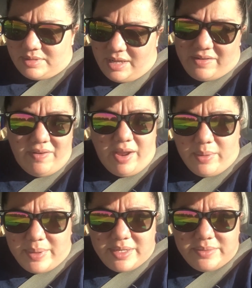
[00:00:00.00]
the
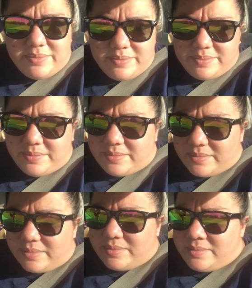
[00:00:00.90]
environment,
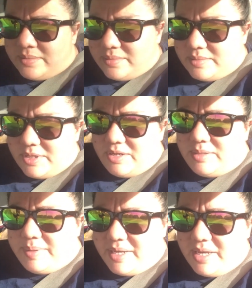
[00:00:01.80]
so to
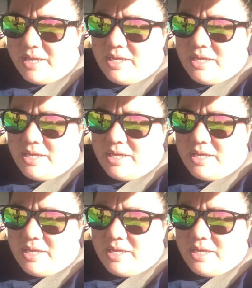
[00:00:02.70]
speak.